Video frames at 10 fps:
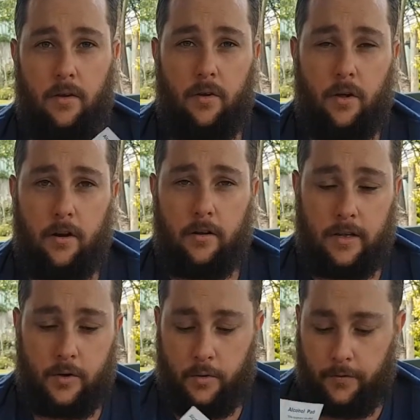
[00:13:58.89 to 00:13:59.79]
Not only
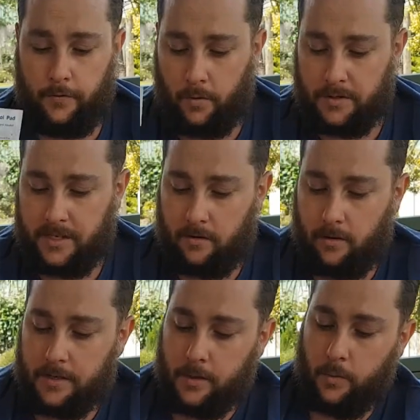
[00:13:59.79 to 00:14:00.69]
good for
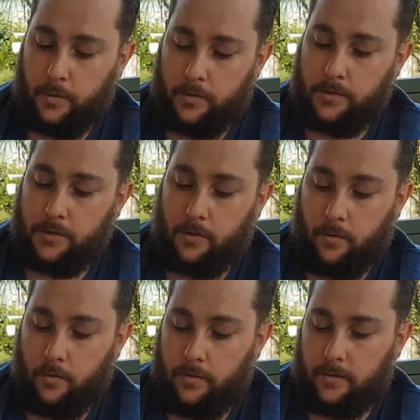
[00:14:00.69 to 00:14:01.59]
sterilizing wounds or